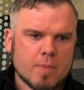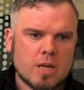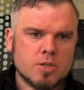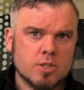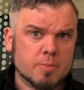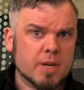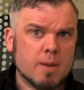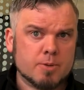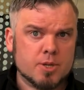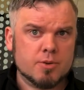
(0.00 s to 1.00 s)
So there's a big
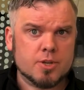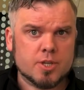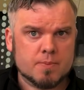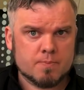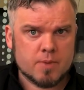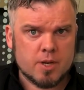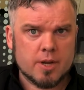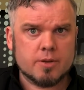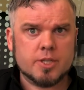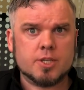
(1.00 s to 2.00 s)
opportunity in
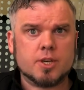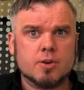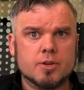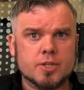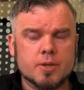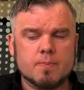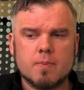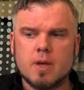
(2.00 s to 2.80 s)
IoT security.